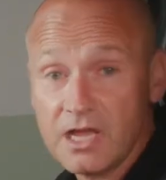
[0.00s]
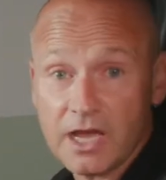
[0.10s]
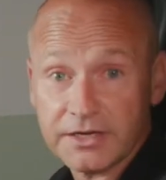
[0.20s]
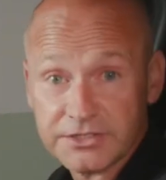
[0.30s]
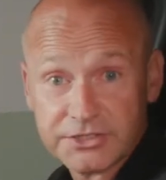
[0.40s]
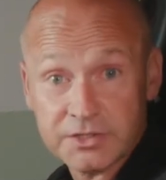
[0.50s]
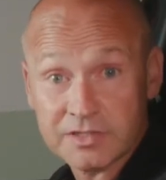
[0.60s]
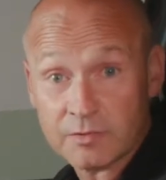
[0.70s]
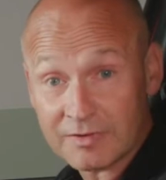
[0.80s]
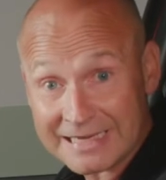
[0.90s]
and as soon
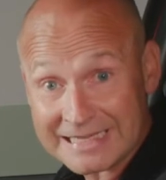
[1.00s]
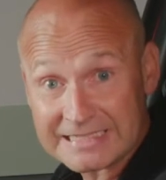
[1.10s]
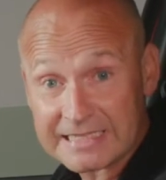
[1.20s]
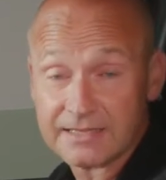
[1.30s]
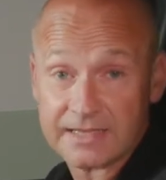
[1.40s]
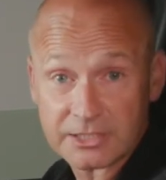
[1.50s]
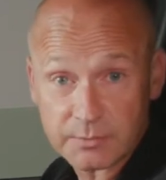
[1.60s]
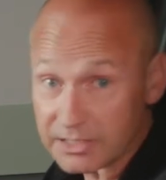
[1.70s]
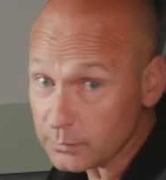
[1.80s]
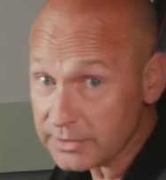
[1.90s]
as we release it, that's
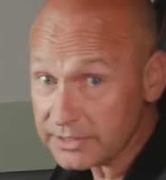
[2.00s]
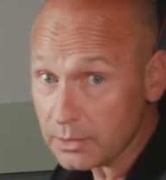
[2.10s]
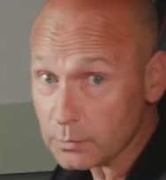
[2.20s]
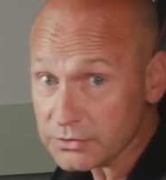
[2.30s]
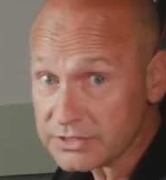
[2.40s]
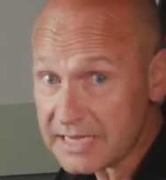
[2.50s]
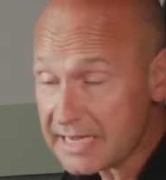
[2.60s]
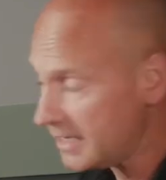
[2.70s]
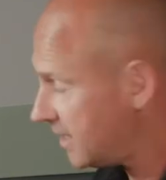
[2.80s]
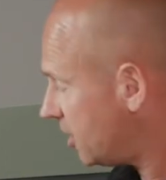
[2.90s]
where the window will
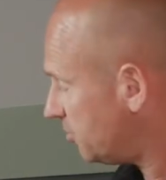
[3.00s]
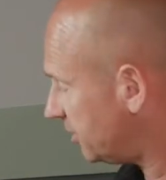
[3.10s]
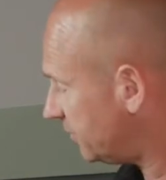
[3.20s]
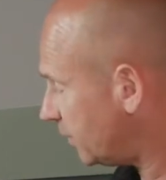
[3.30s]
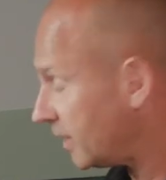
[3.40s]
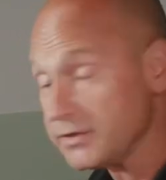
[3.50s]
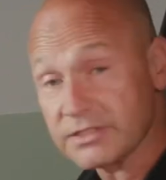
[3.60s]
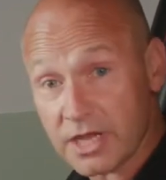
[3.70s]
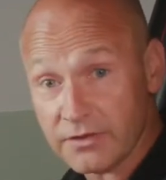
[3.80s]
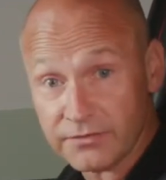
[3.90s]
stay. But if we want
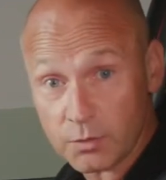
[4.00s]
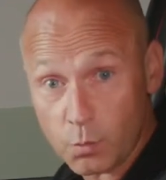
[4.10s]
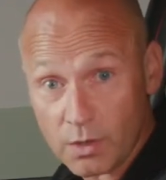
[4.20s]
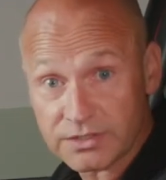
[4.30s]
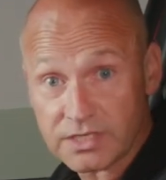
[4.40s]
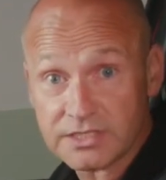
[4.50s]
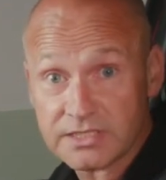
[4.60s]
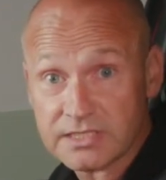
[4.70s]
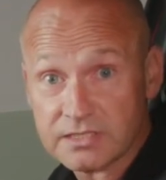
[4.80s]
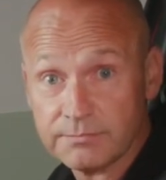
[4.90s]
to go for the one touch
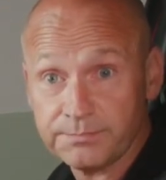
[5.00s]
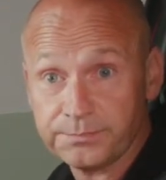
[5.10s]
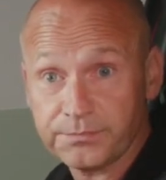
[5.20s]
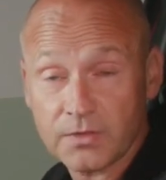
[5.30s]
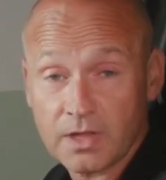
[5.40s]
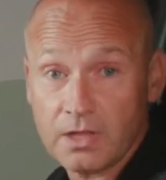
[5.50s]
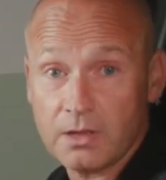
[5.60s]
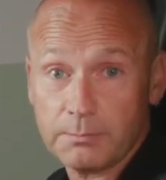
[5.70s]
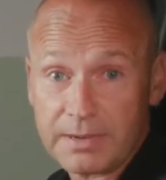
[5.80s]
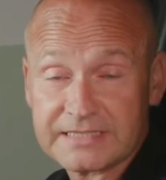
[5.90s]
system,
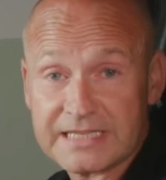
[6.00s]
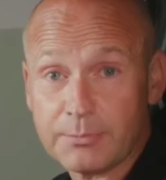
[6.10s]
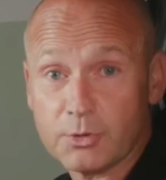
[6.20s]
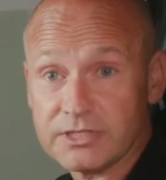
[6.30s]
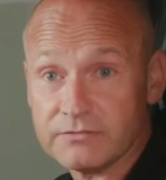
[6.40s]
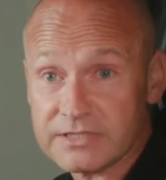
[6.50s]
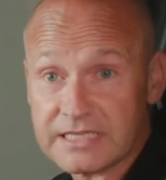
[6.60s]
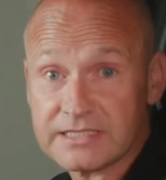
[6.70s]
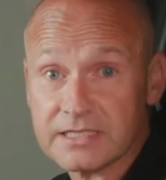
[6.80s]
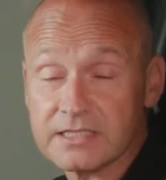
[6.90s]
past that point of
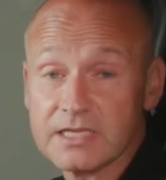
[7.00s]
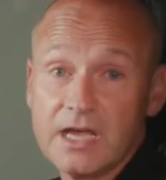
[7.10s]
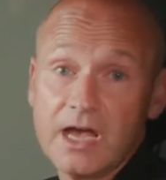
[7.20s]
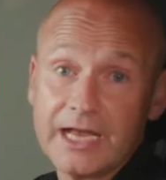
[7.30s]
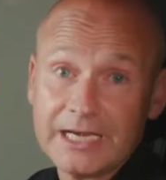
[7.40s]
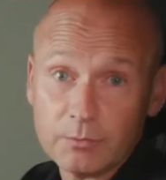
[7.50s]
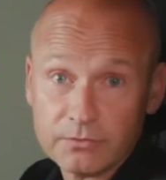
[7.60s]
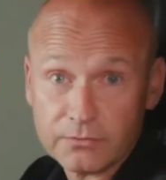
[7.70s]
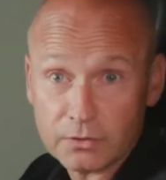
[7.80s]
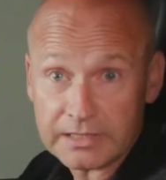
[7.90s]
resistance and it will
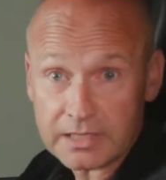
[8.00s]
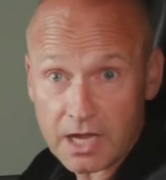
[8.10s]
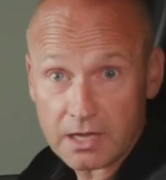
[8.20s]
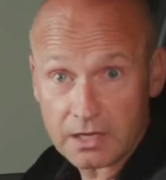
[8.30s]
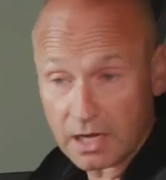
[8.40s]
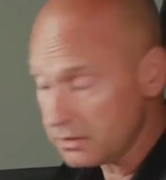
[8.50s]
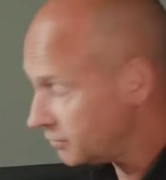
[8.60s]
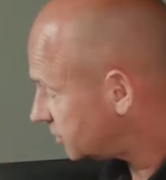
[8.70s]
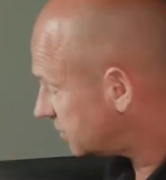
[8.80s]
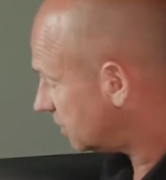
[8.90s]
fully close